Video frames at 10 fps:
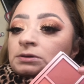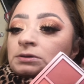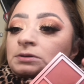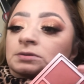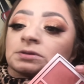
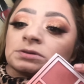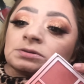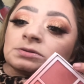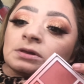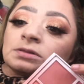So
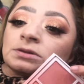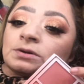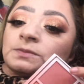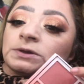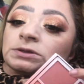it's a little
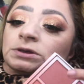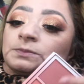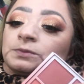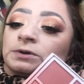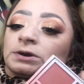bit
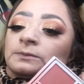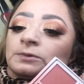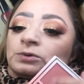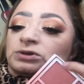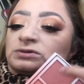deeper, and I'm
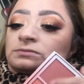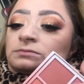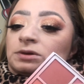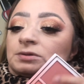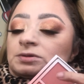going to
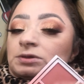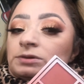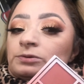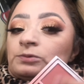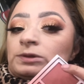mix
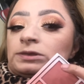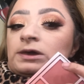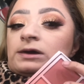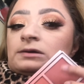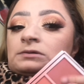it with
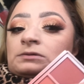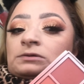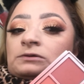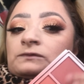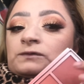that
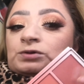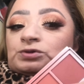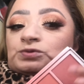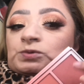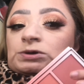first one.